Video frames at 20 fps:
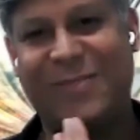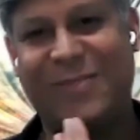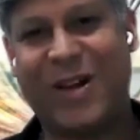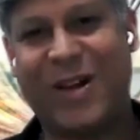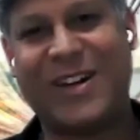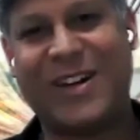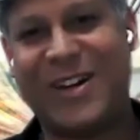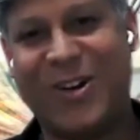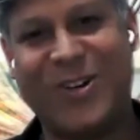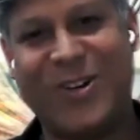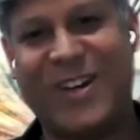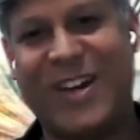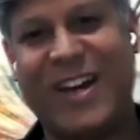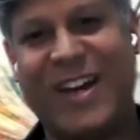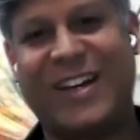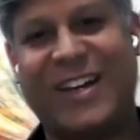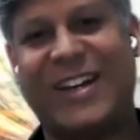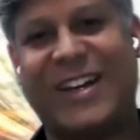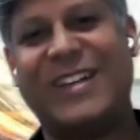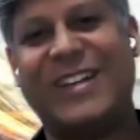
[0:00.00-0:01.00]
smart
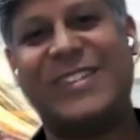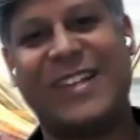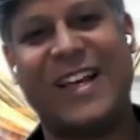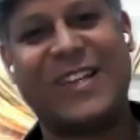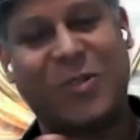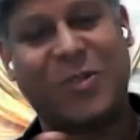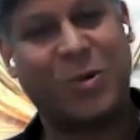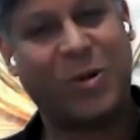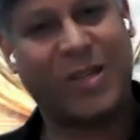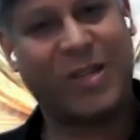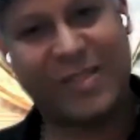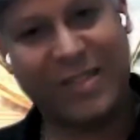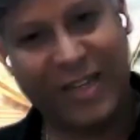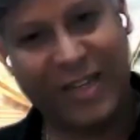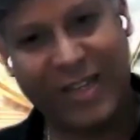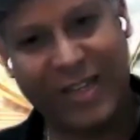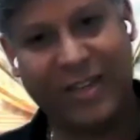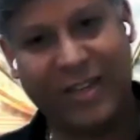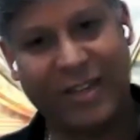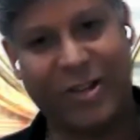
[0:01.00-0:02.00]
contract is as good as a
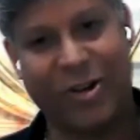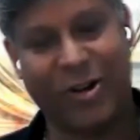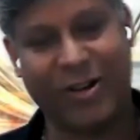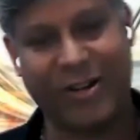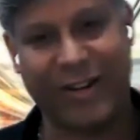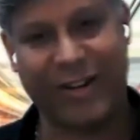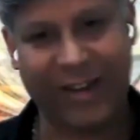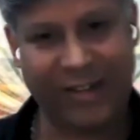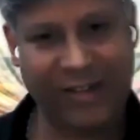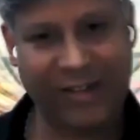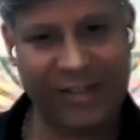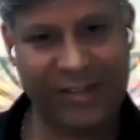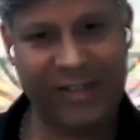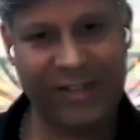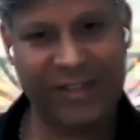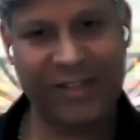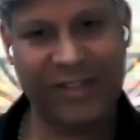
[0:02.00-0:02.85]
legal contract?